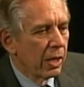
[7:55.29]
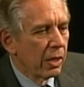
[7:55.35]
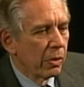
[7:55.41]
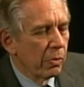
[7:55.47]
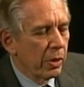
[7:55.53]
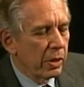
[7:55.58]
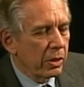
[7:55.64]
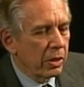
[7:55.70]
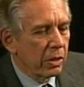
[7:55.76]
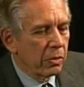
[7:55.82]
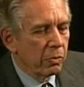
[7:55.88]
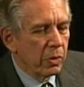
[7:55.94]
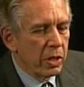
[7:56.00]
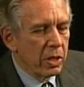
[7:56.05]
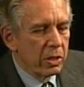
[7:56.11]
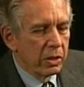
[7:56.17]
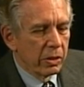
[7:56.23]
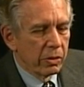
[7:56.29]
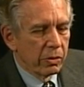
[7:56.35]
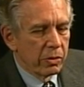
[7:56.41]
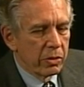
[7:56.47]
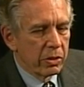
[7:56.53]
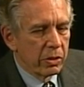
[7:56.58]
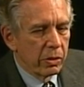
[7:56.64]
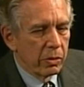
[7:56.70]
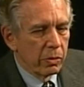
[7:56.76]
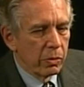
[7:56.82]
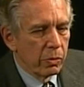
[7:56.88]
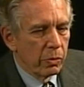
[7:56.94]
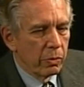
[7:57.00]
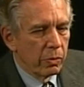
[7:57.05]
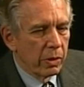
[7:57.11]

What can we do to